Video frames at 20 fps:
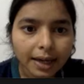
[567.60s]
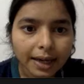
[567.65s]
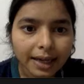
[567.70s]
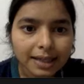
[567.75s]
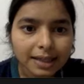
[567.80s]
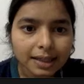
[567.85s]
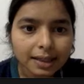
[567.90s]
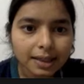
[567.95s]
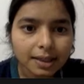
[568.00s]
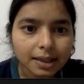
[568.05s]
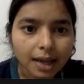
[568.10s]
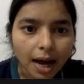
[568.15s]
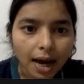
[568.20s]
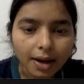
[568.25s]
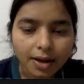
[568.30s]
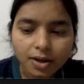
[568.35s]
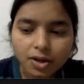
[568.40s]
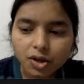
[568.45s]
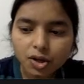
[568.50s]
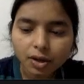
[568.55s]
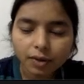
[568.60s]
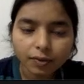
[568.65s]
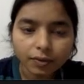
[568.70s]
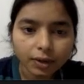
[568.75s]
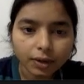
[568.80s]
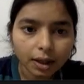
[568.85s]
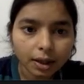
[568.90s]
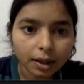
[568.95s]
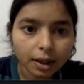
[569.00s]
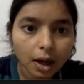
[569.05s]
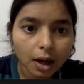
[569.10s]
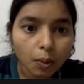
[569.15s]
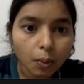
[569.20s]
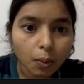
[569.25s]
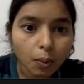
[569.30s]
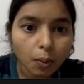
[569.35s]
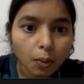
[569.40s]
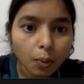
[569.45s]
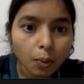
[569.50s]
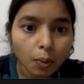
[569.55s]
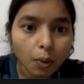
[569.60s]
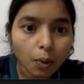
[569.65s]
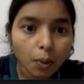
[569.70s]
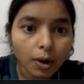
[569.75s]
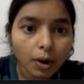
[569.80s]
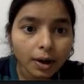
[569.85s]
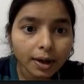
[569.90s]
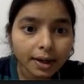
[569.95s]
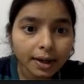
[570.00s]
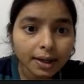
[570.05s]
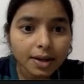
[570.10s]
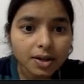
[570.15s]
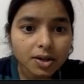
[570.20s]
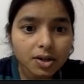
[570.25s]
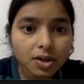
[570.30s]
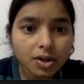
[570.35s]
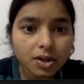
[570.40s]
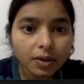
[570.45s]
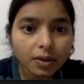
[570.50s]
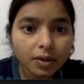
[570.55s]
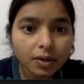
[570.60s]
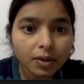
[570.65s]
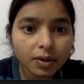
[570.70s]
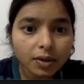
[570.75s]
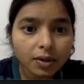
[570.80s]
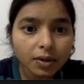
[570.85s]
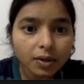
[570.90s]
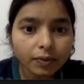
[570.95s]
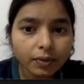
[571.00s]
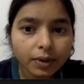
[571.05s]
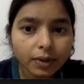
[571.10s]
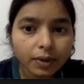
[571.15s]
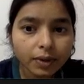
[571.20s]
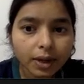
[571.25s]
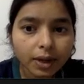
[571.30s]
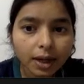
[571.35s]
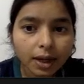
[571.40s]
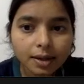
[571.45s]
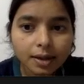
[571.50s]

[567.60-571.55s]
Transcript: method. Okay, now the next is unshift. Now what does